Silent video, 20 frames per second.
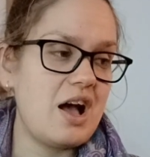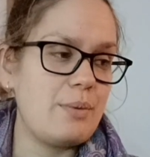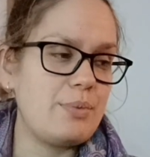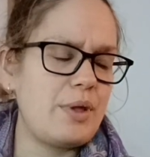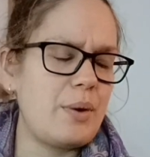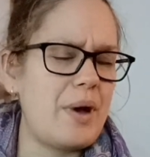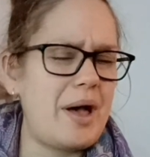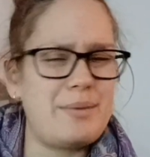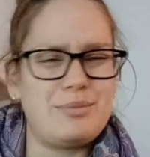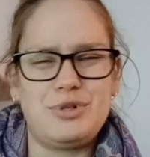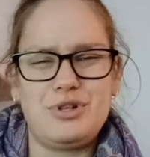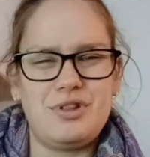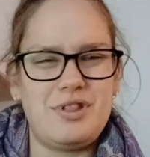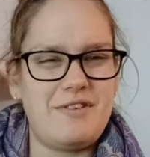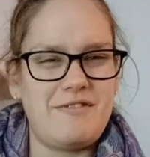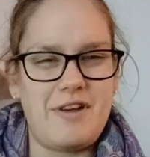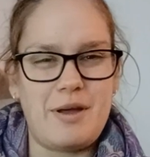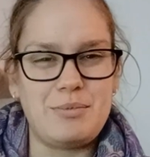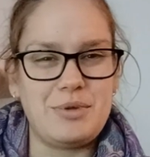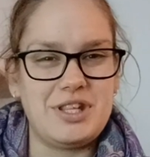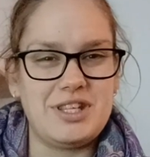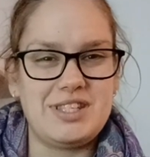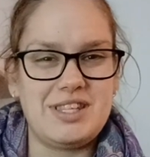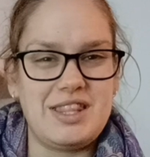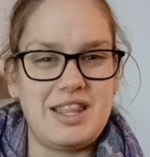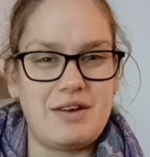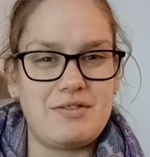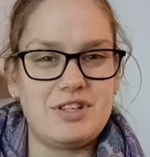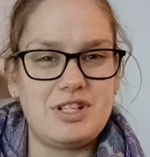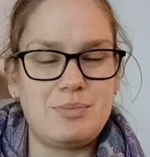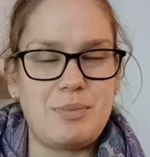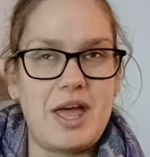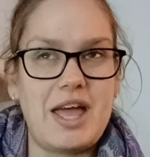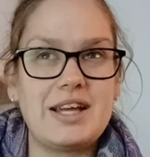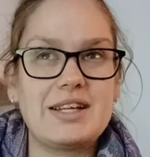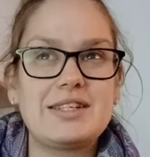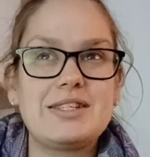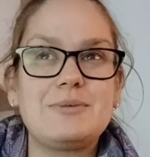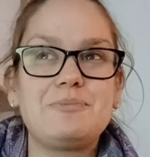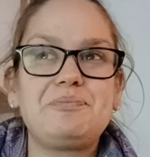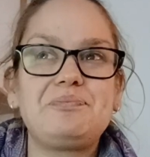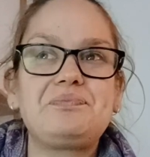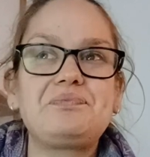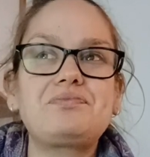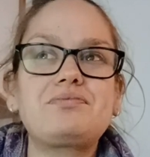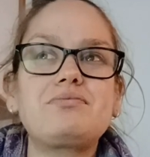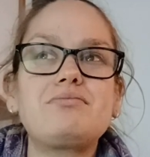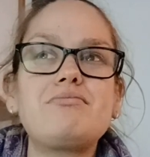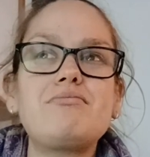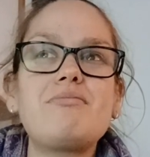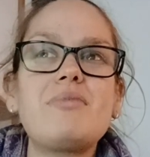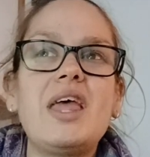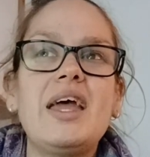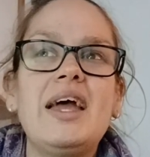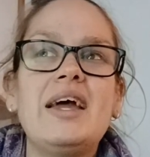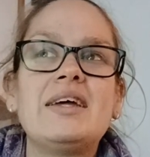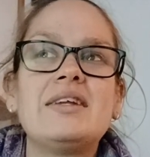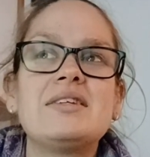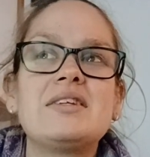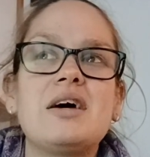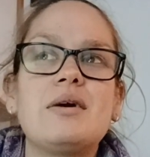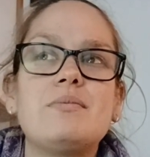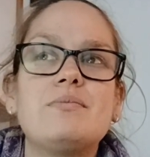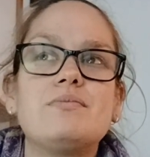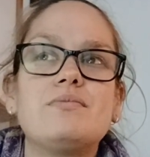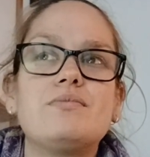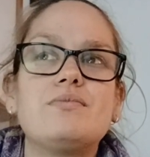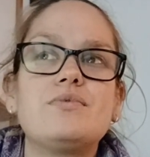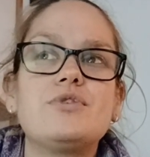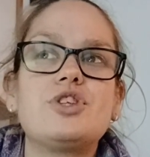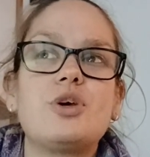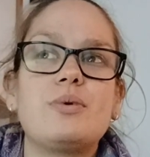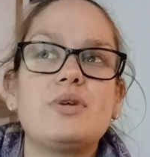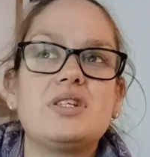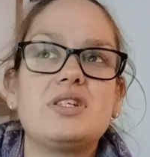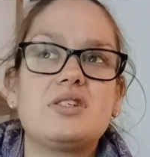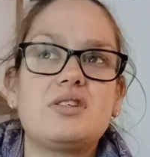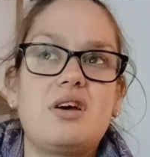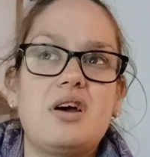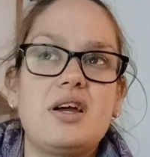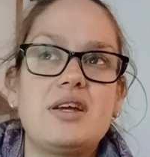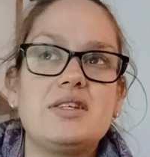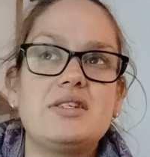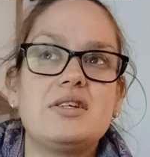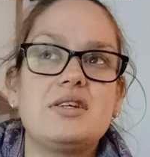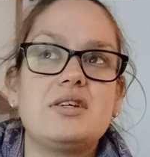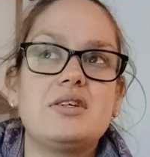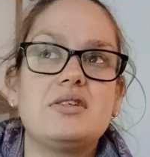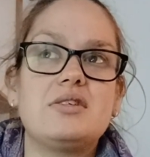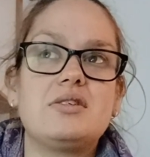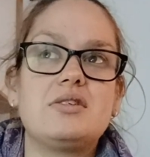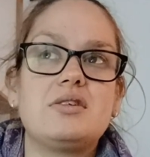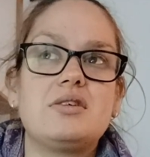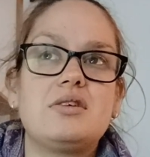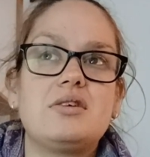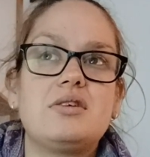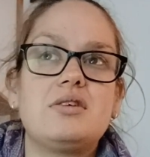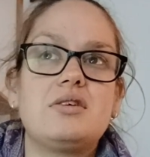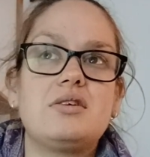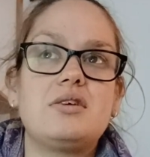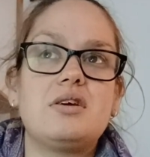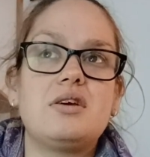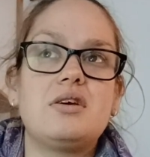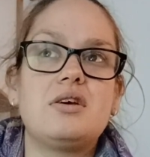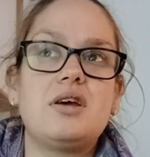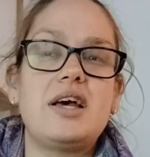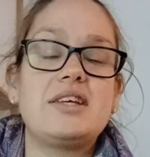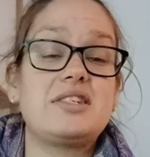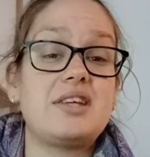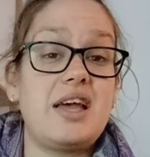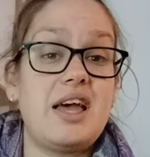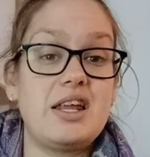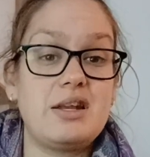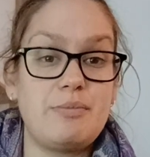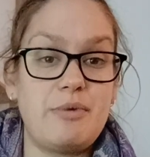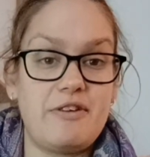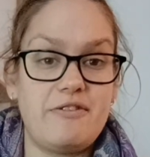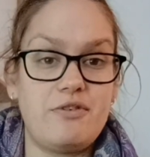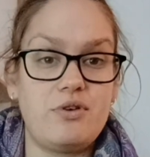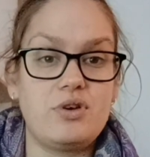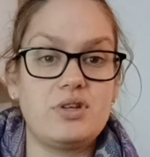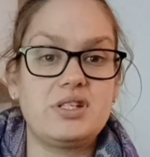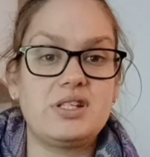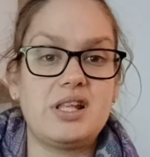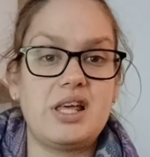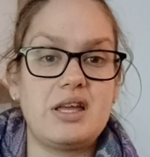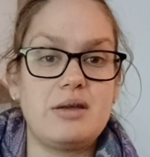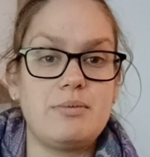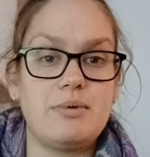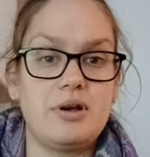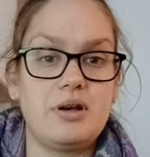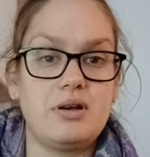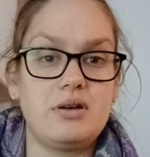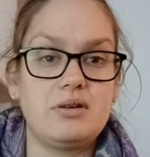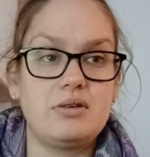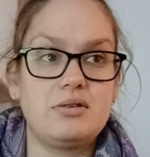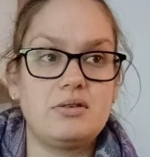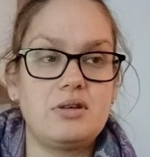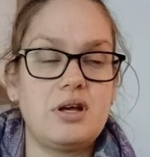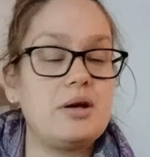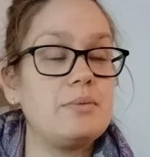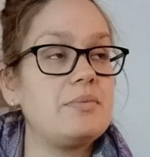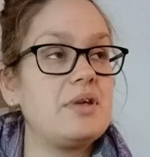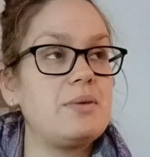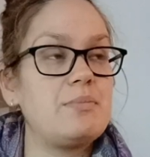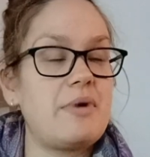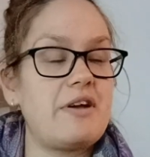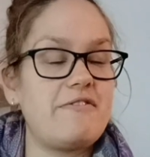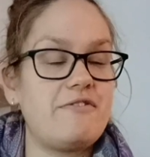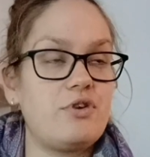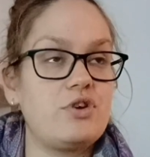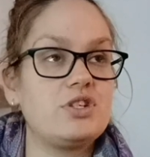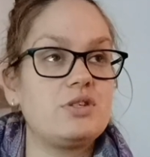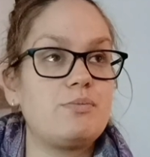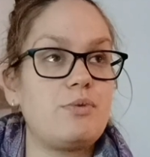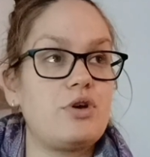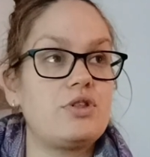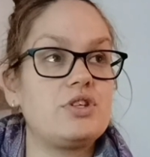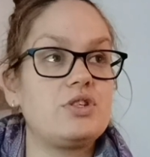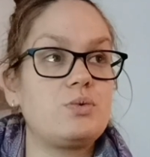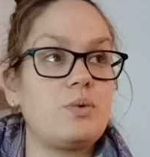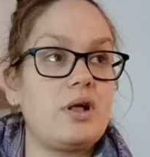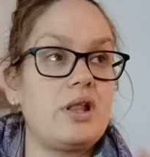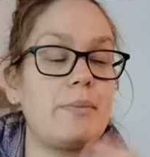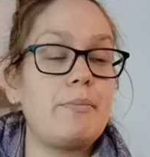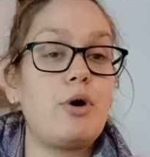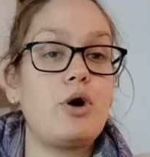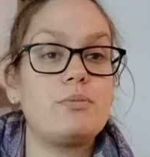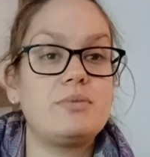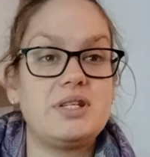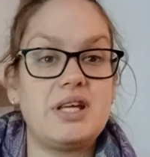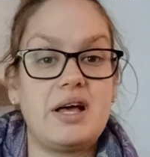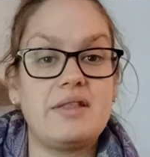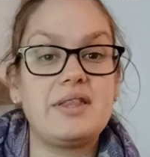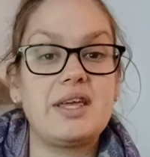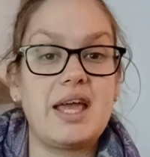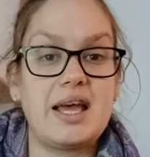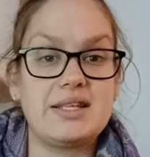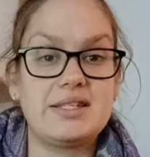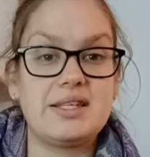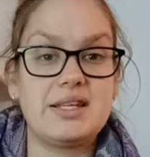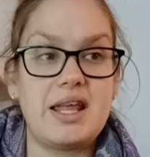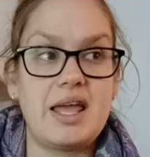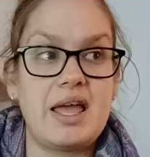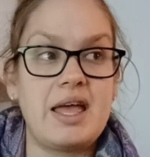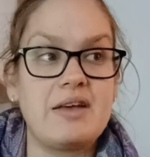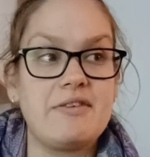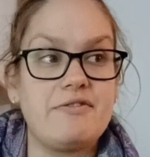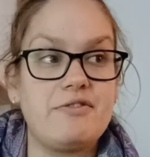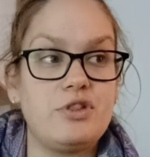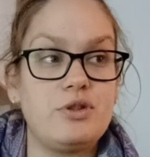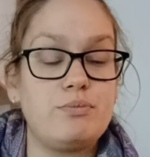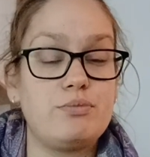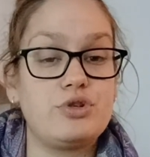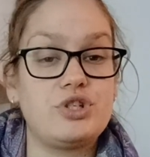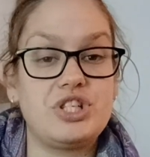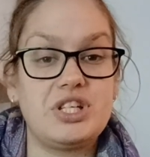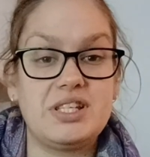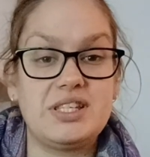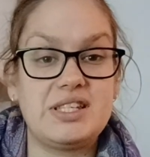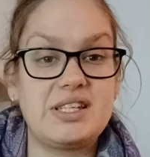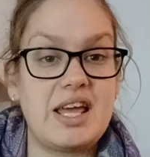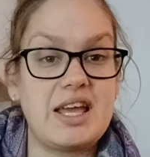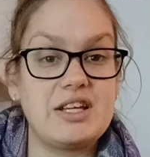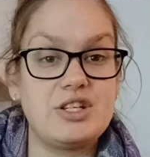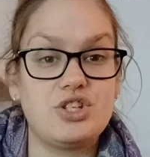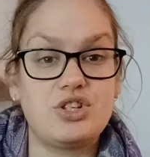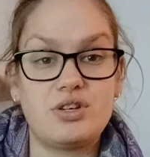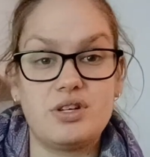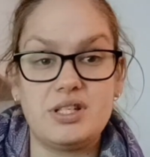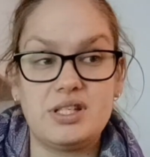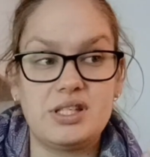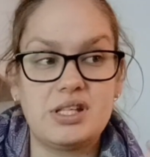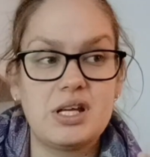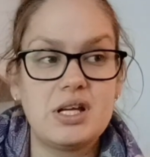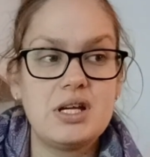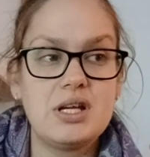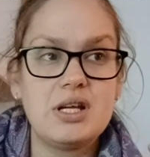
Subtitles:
They were absolutely fabulous in that respect. And so we decided, as I had in my first labor, in my first birth as well, I popped down the gas and air for the pushing stage because